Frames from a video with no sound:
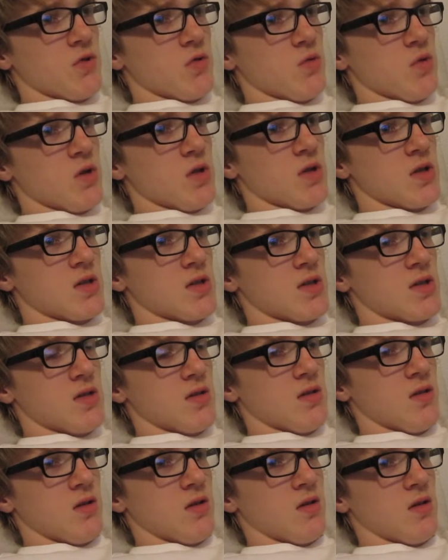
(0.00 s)
two weeks
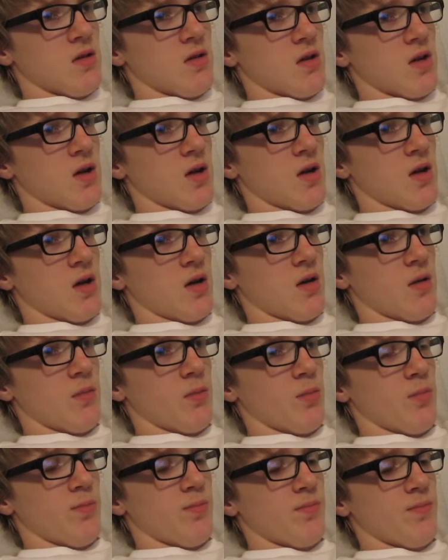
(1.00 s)
uh,
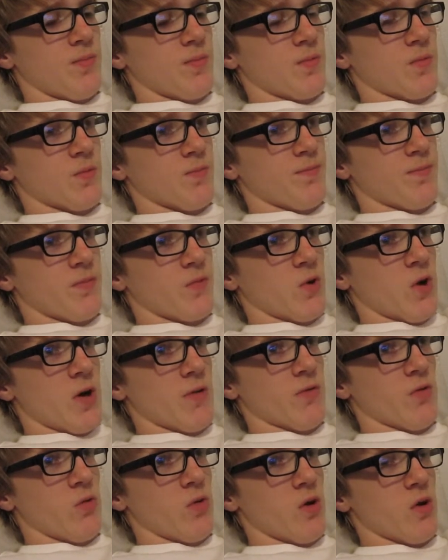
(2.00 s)
for
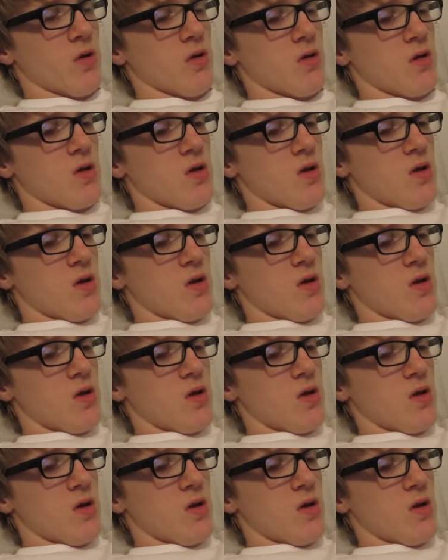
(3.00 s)
everyone,